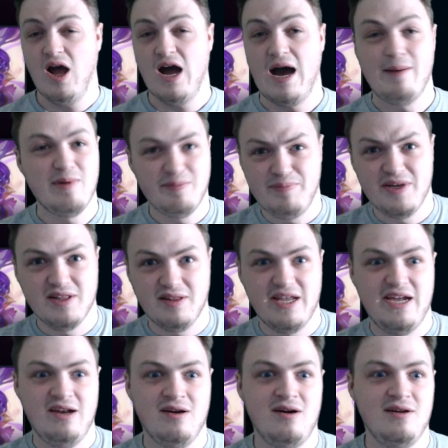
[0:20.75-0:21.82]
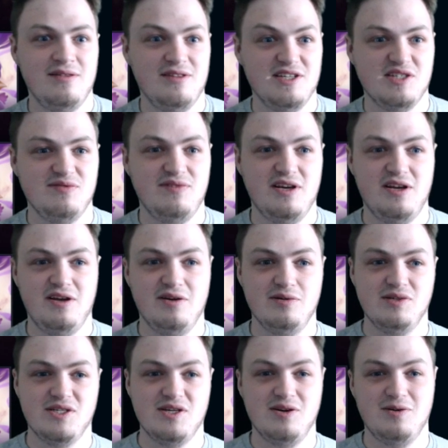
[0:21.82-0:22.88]
I'm a bit late on this video,
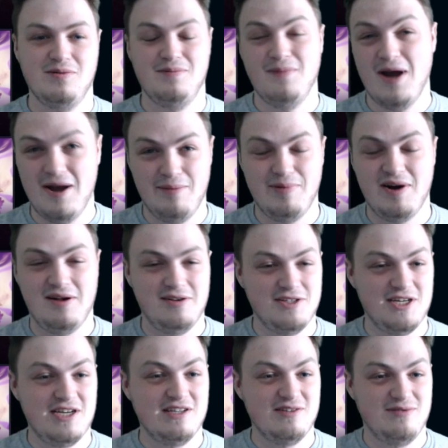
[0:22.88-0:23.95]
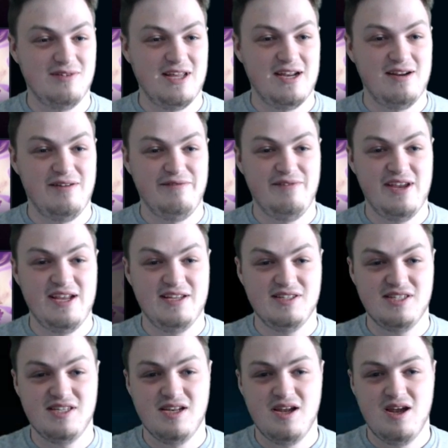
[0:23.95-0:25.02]
so I apologize for that in
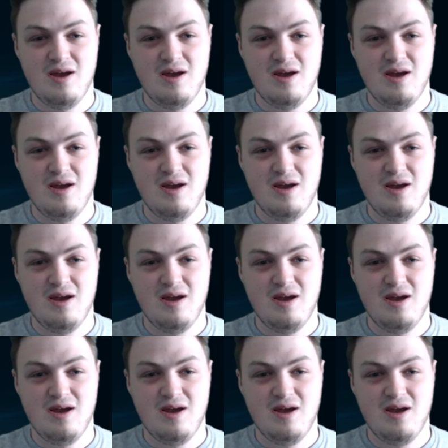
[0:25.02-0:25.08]
advance.